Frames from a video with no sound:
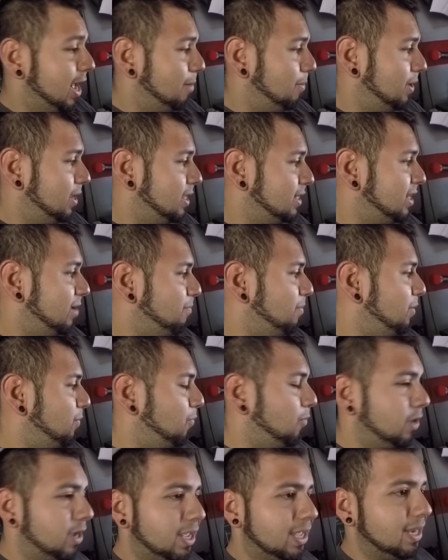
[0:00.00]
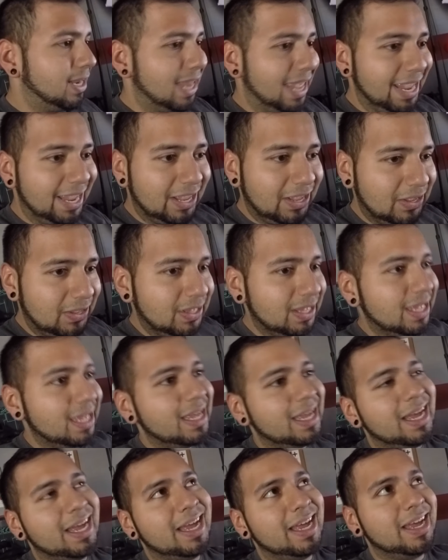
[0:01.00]
because I've been working like
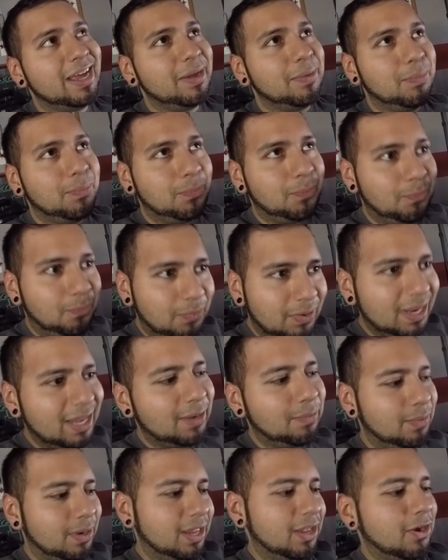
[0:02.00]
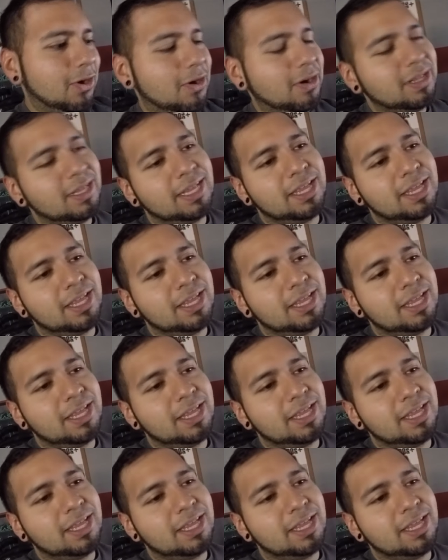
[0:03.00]
really hard in